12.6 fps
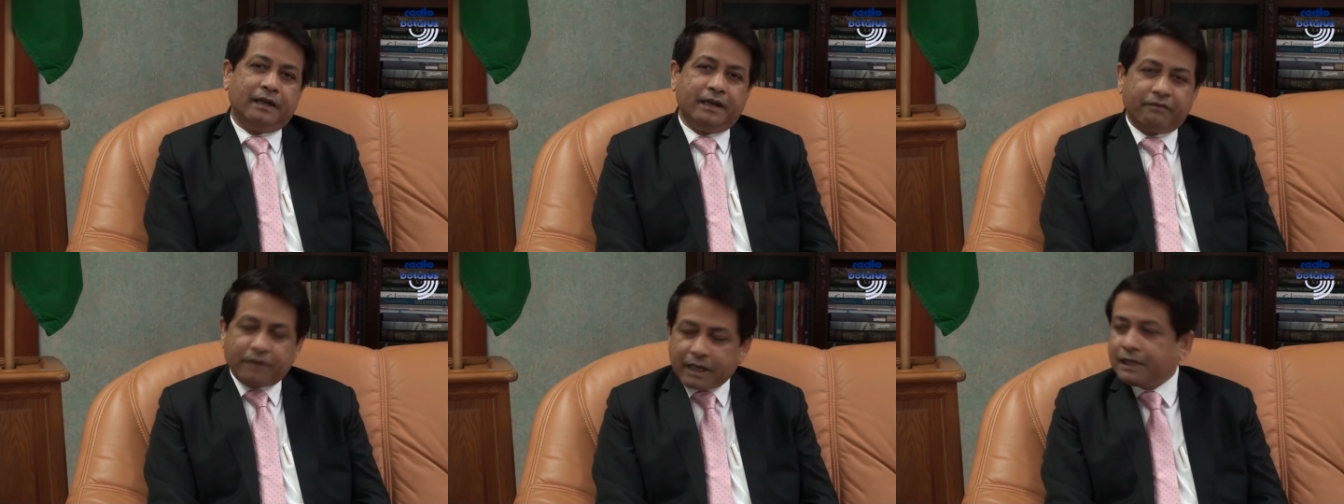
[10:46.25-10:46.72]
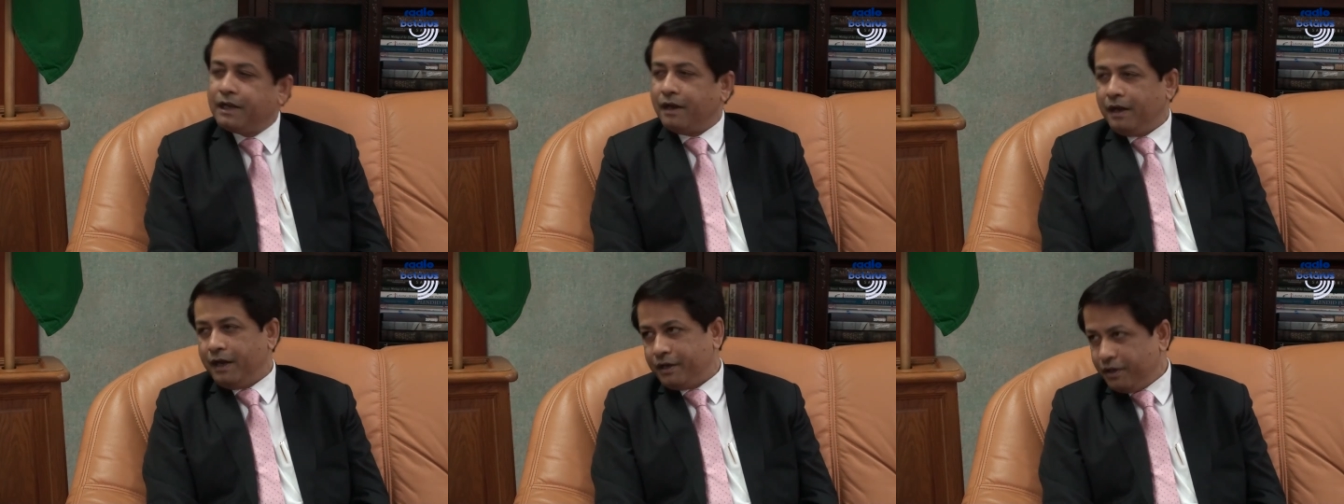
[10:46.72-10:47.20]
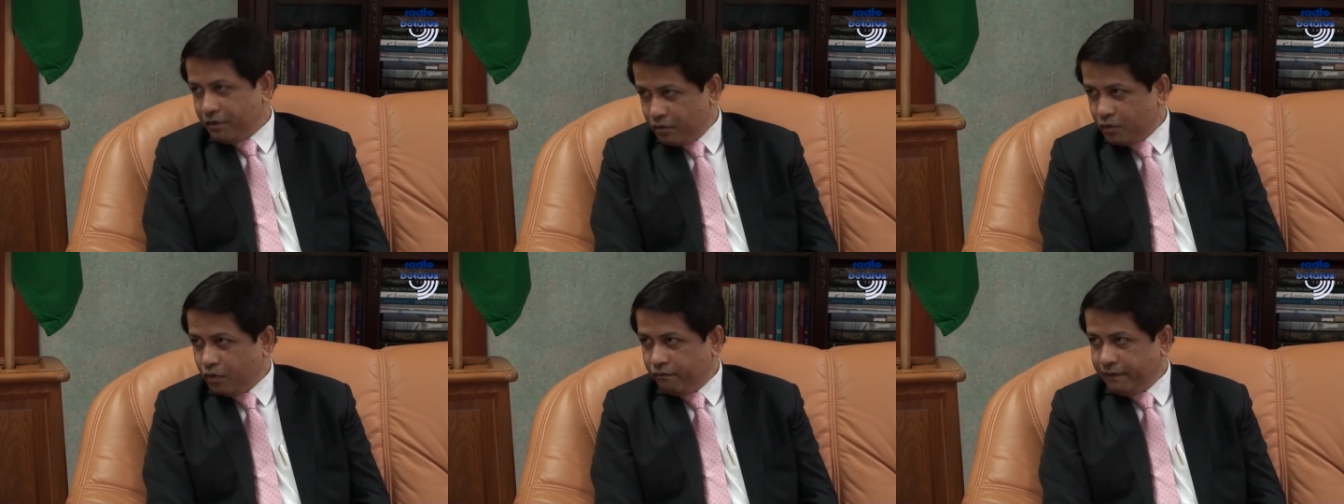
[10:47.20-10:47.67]
directly related
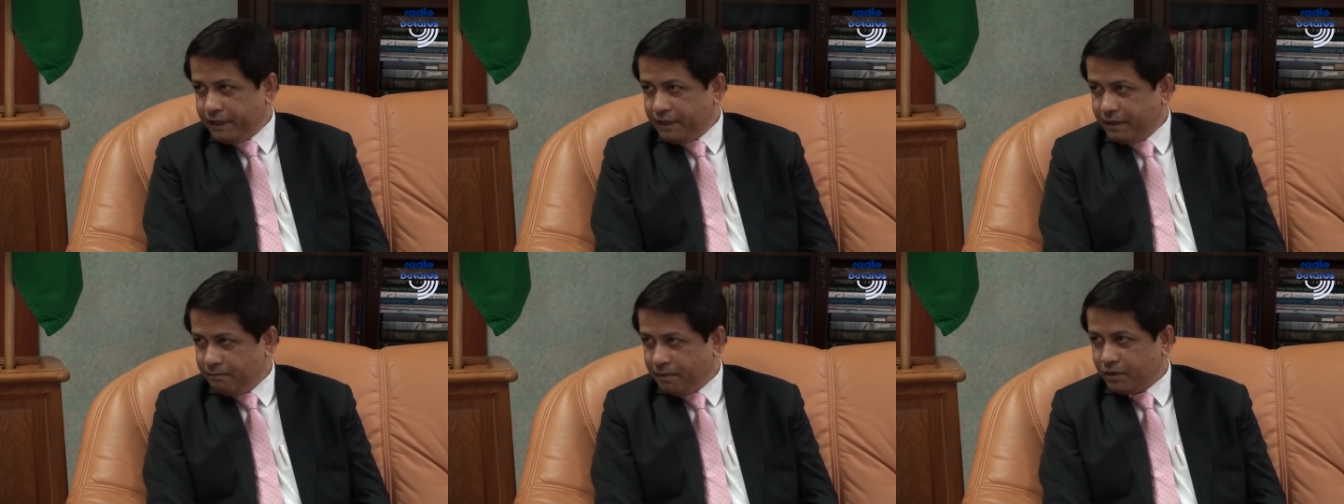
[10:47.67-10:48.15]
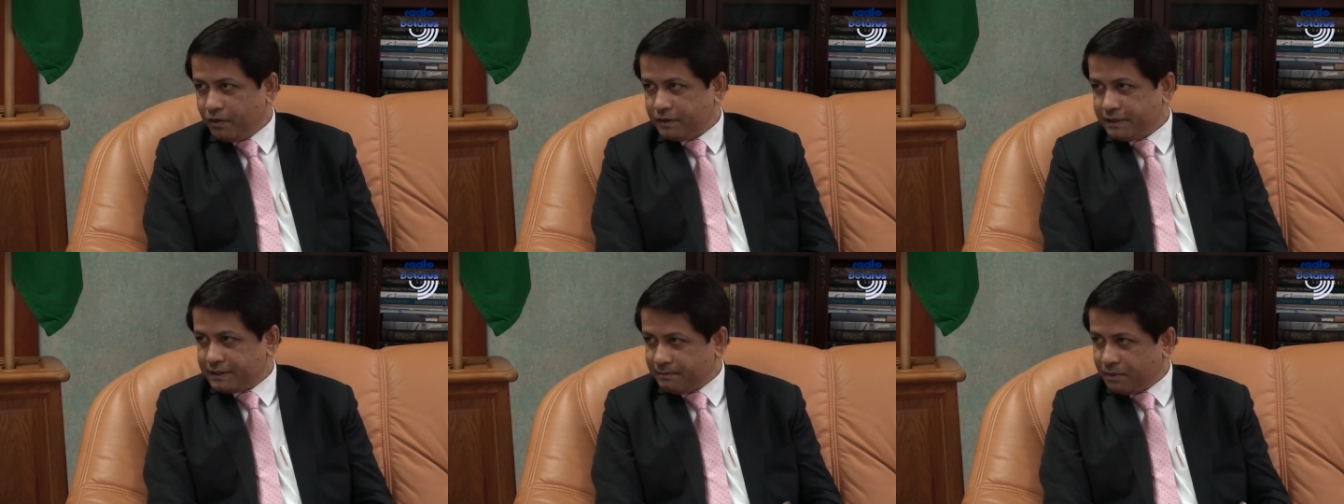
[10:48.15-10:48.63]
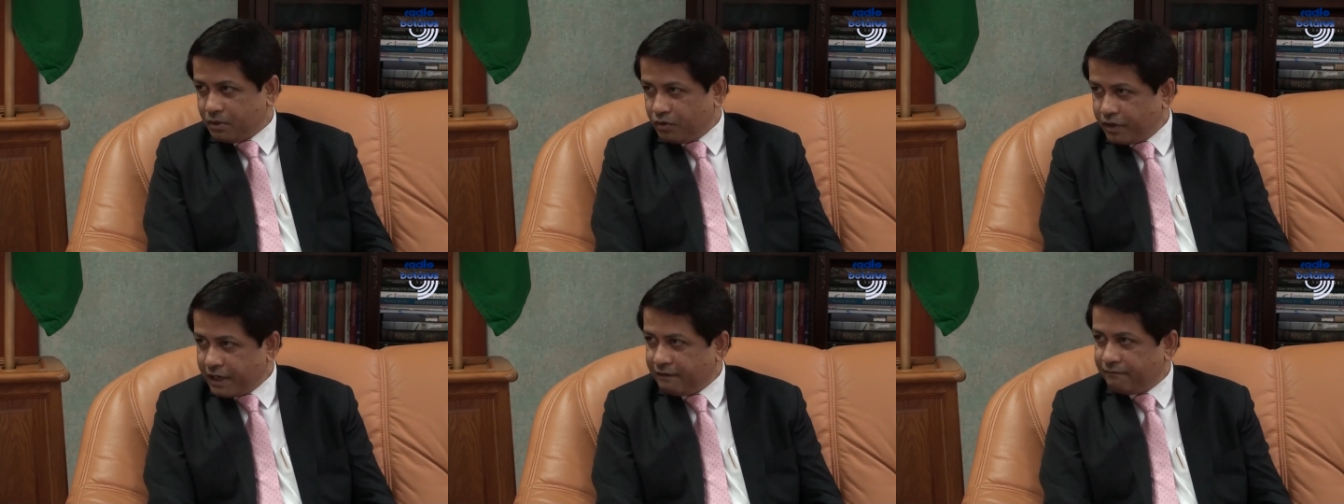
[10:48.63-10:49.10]
to COVID because it's
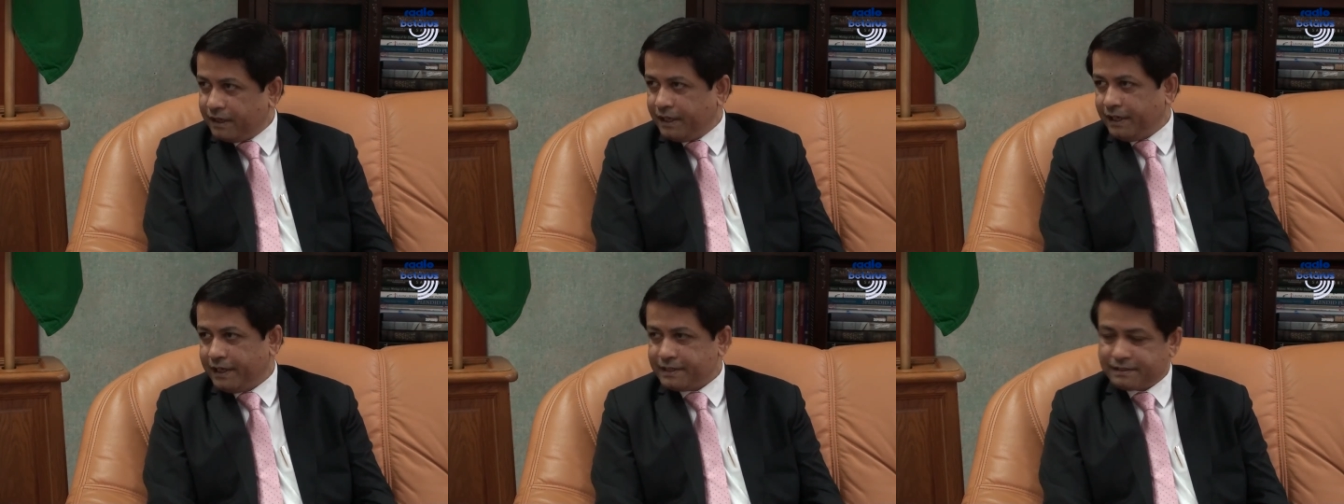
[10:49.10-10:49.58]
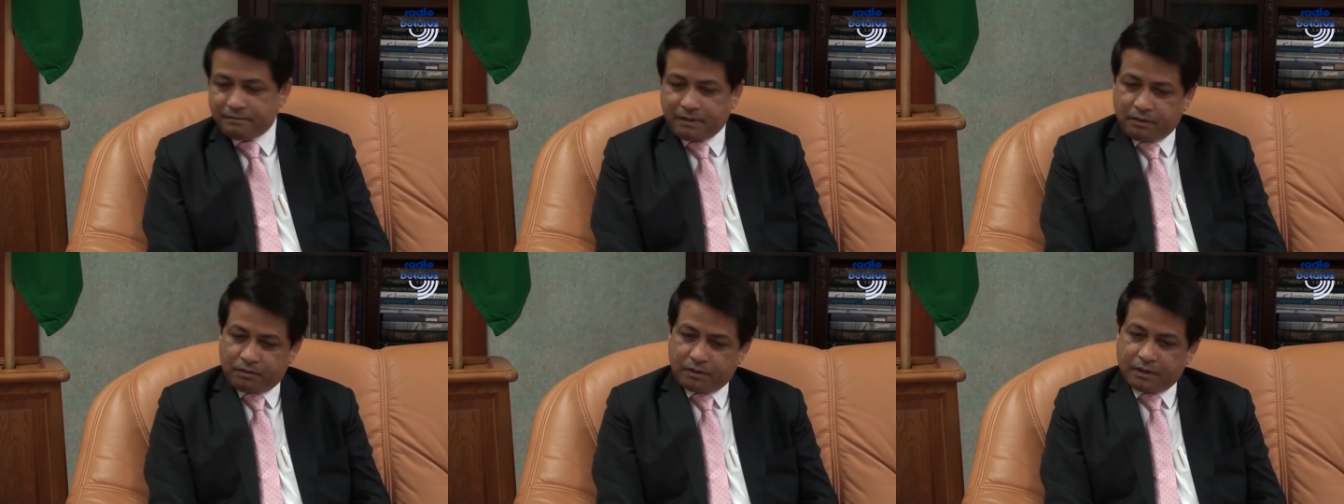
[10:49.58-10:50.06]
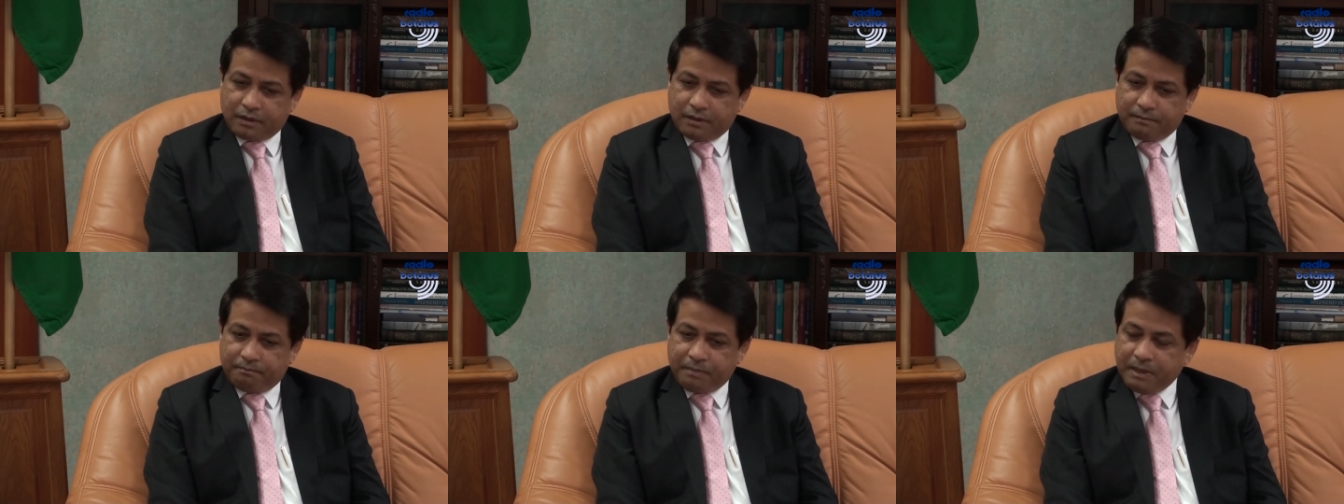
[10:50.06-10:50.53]
about traveling, it's about
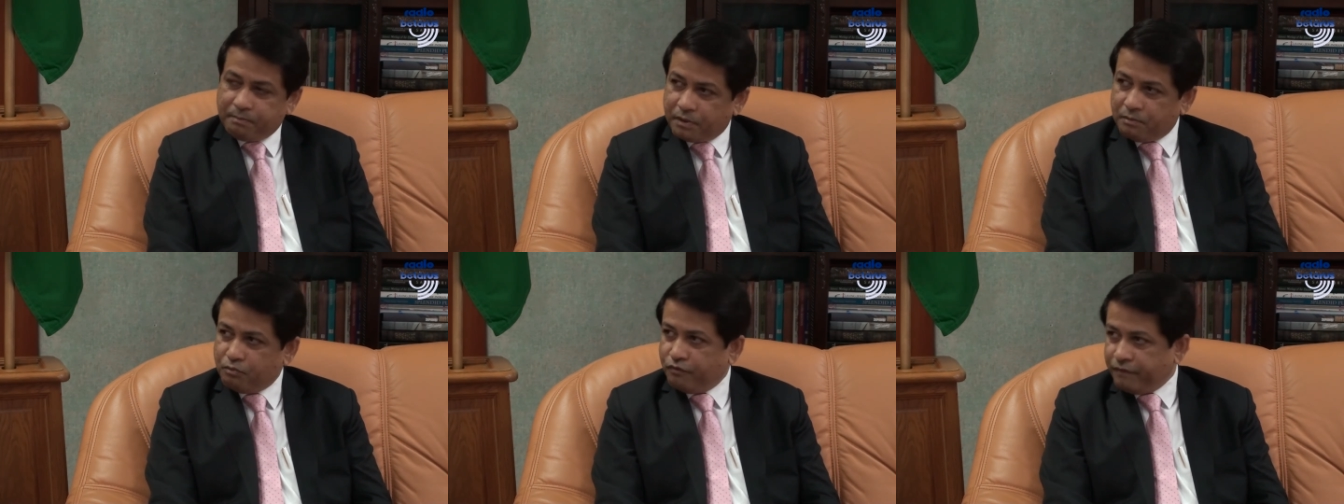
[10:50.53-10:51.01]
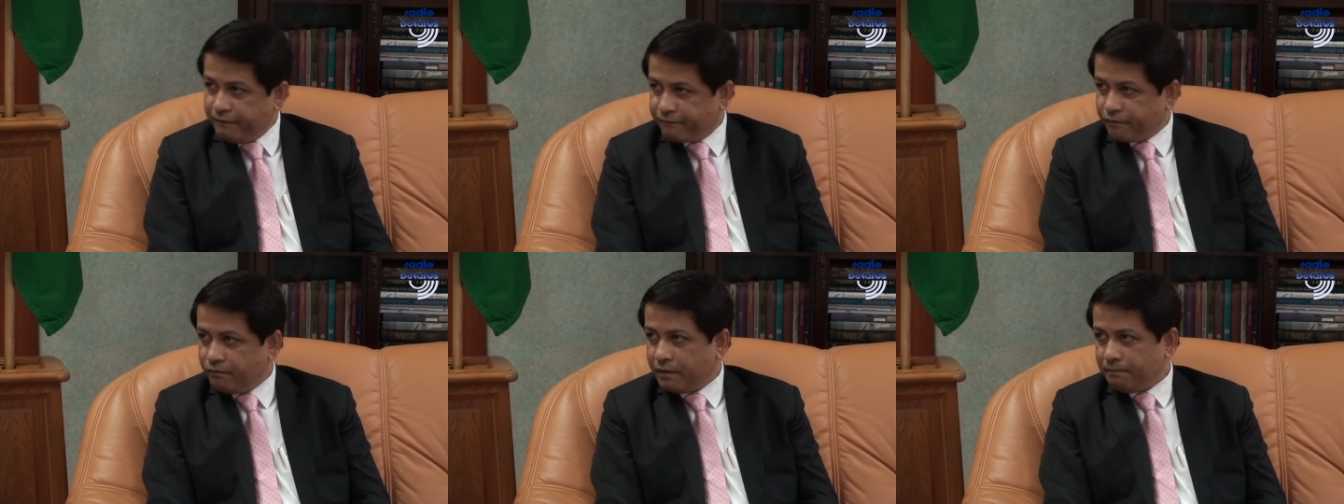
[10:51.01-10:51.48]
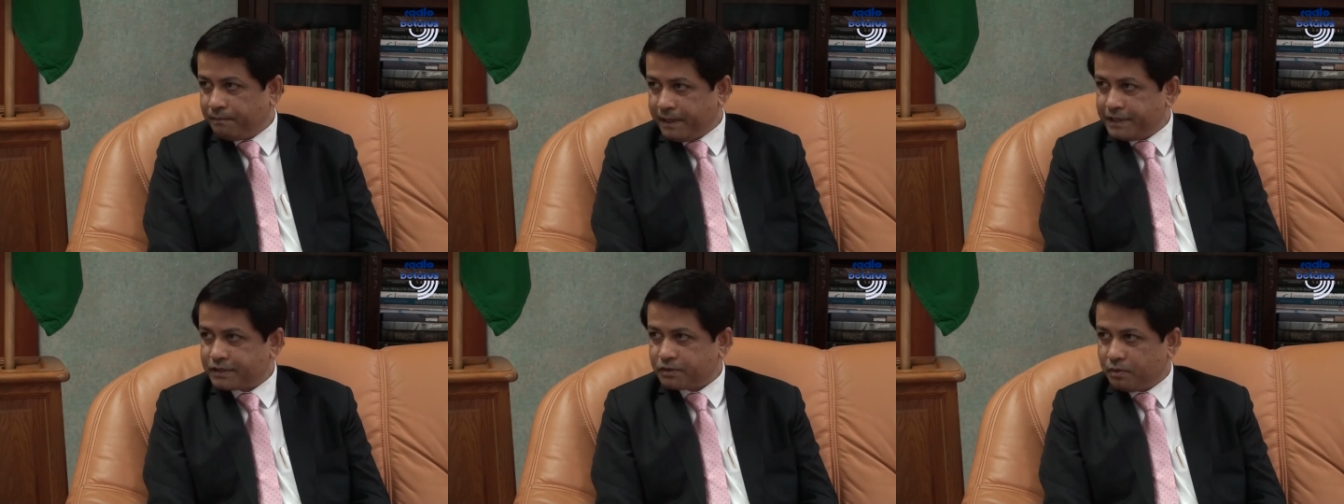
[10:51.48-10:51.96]
uh, people moving from one
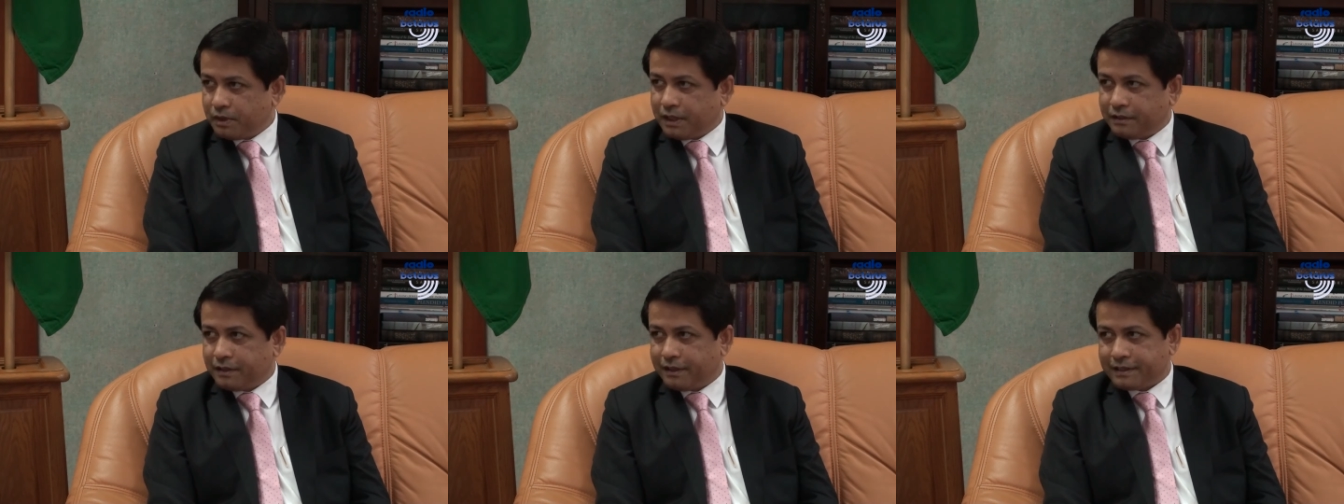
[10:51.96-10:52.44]
place to another.